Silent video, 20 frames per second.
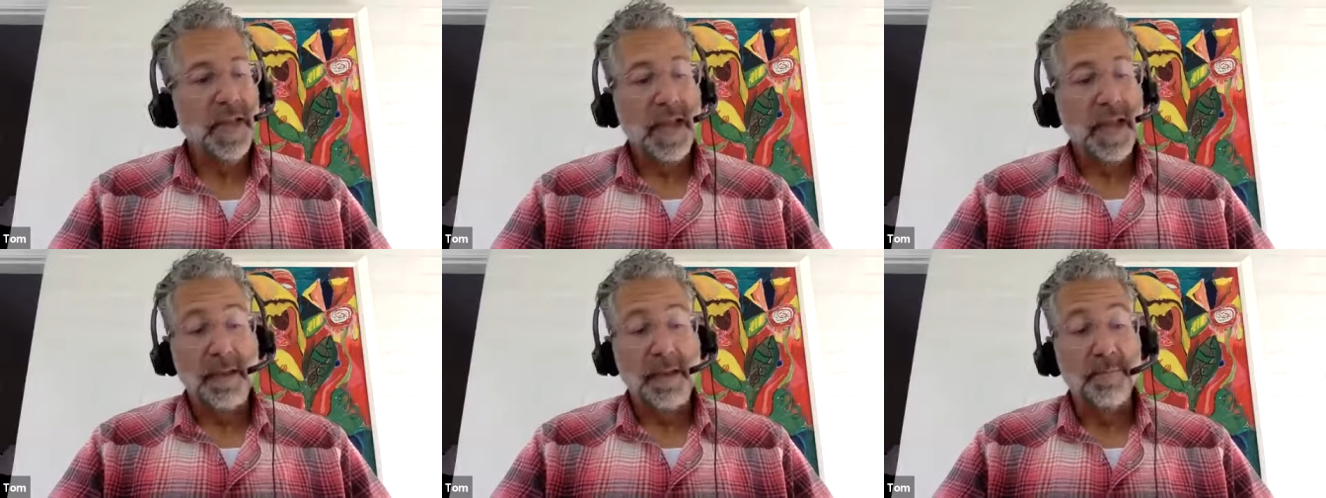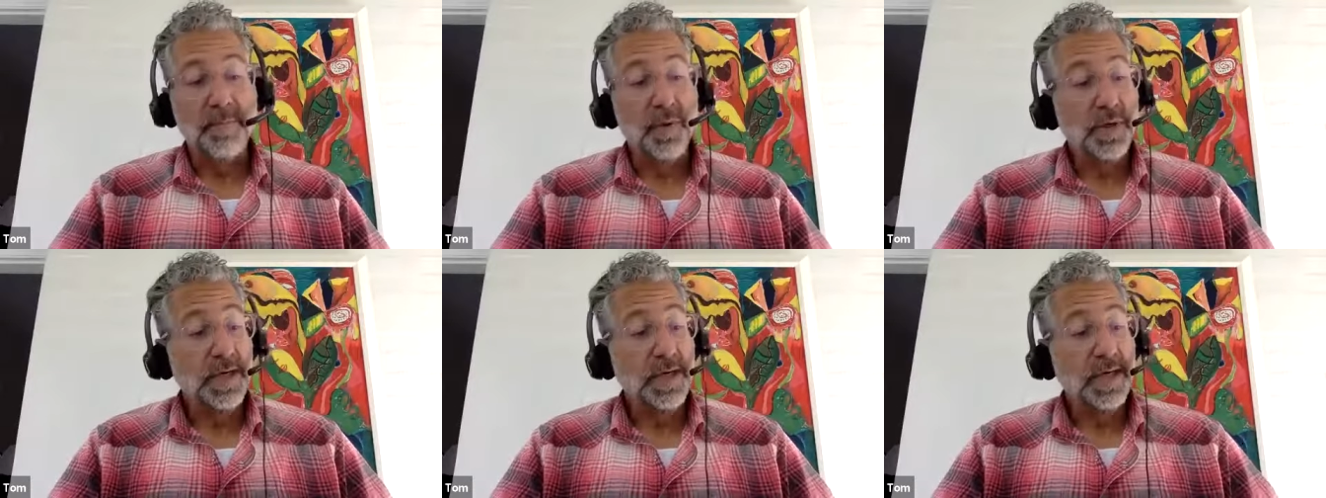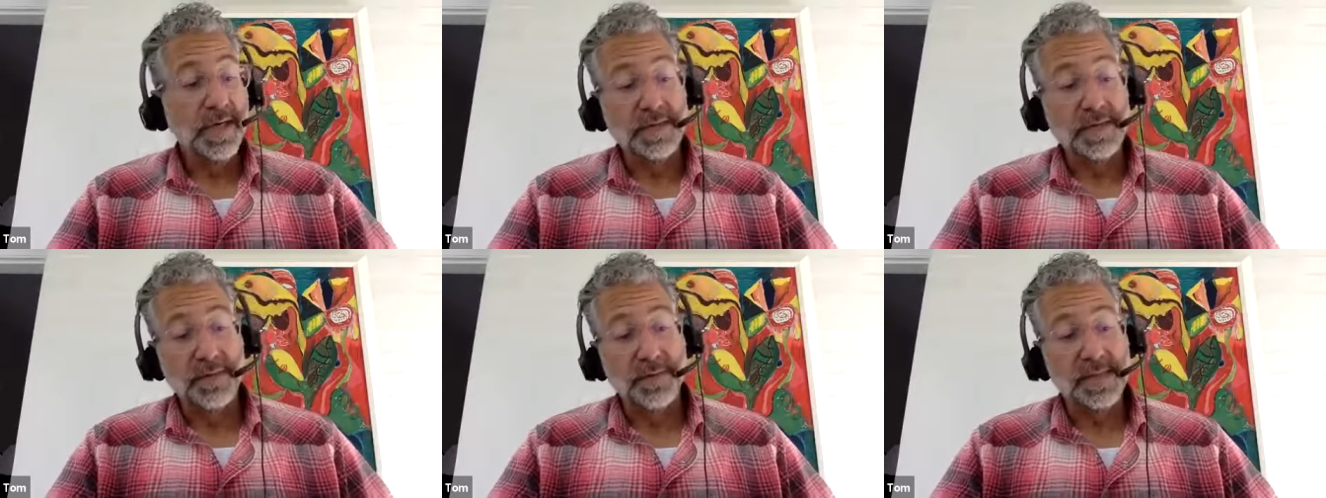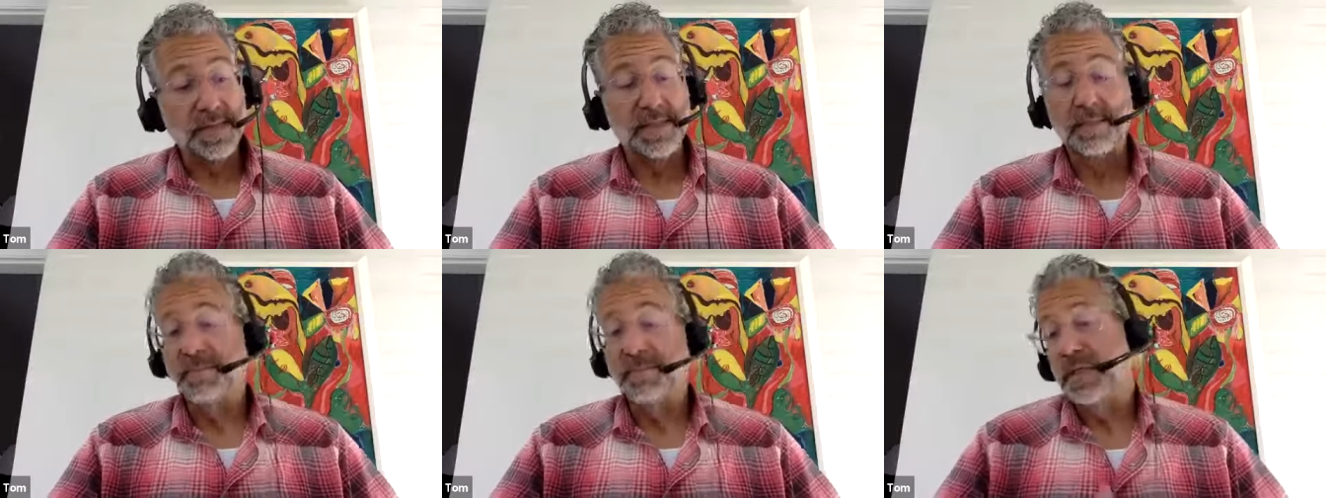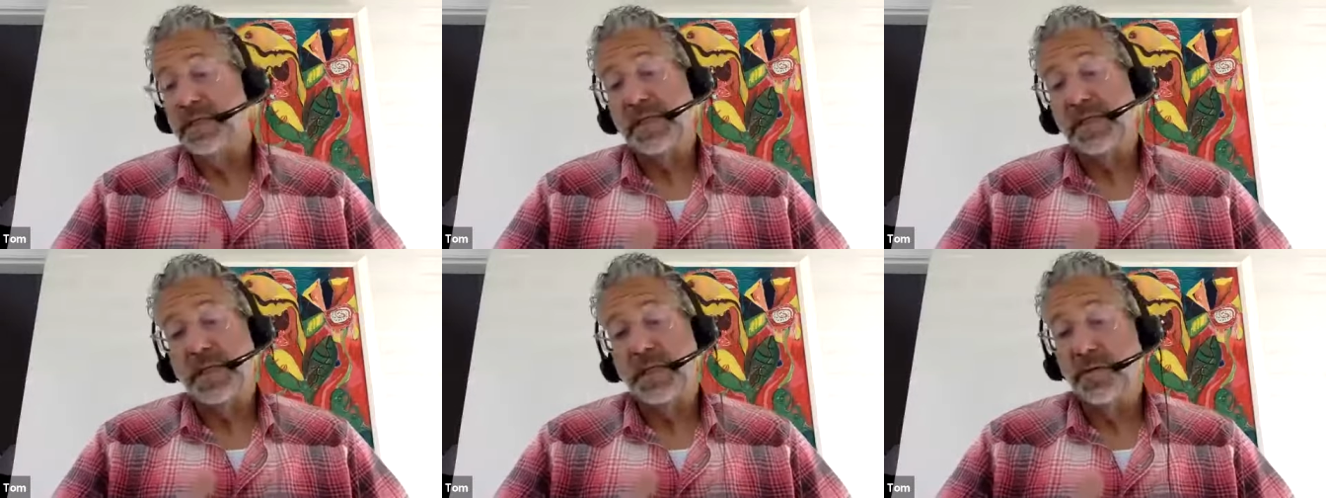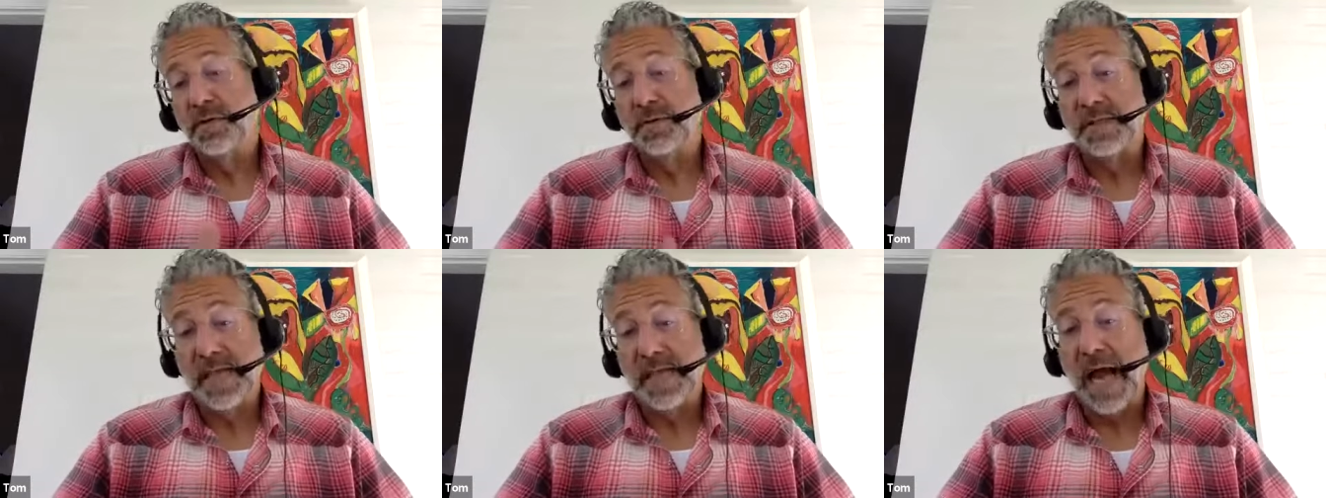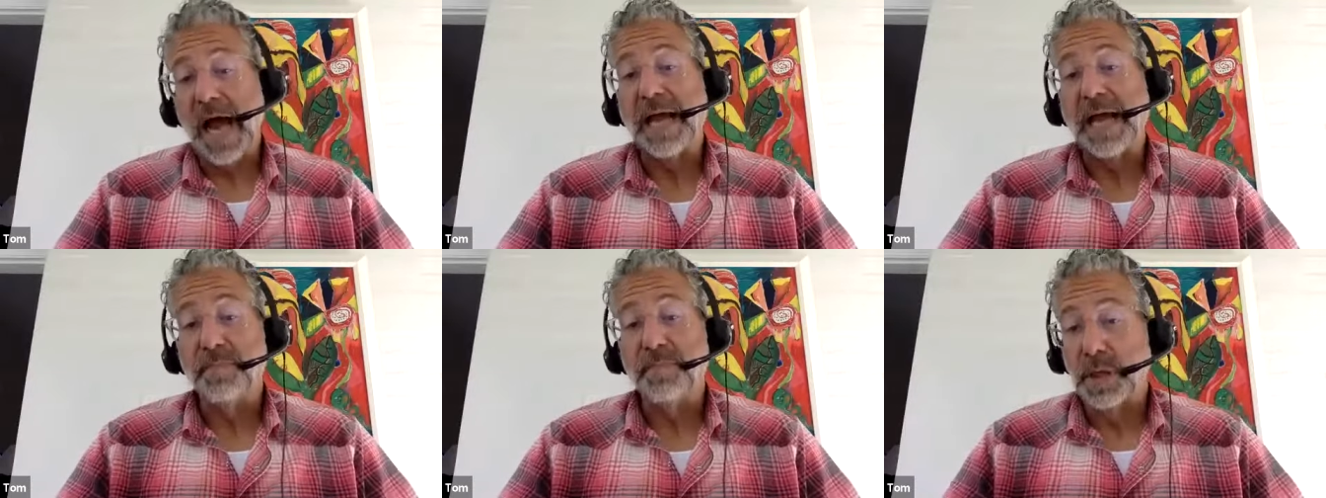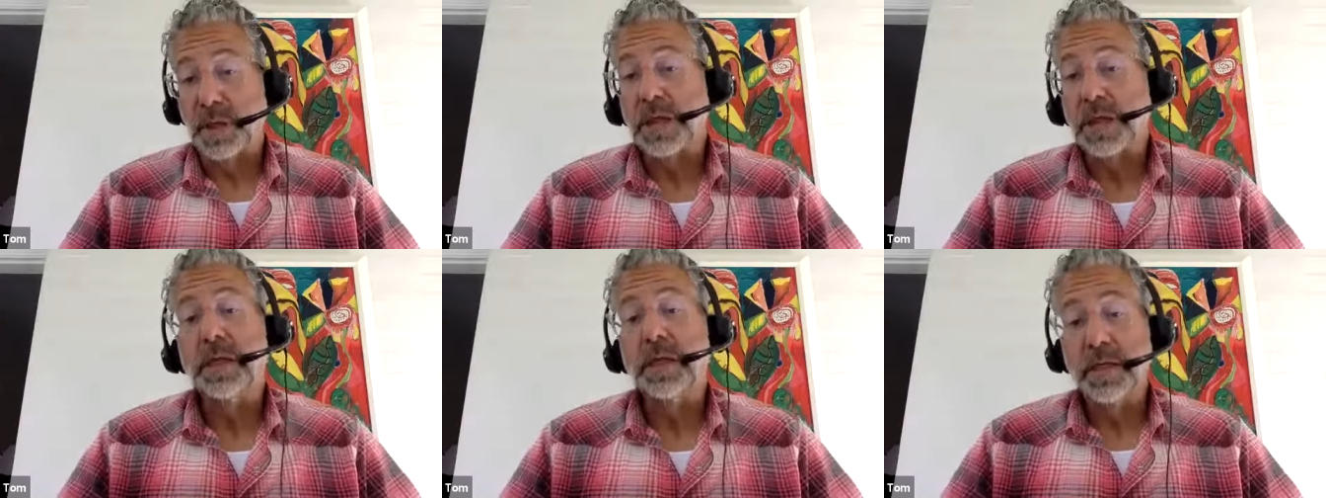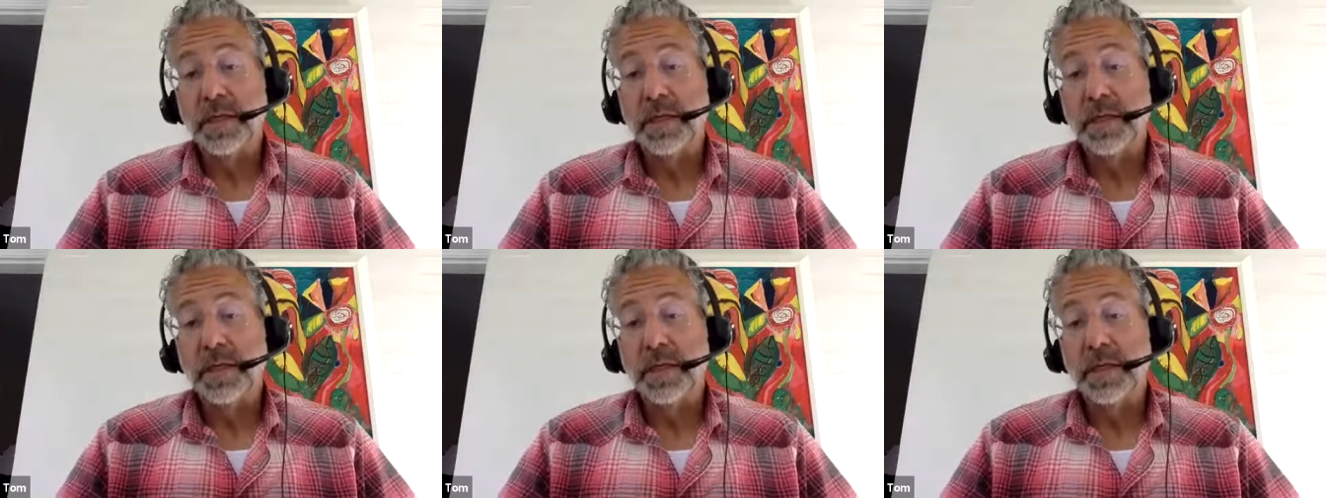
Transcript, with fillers: and put it into a simple to use guidebook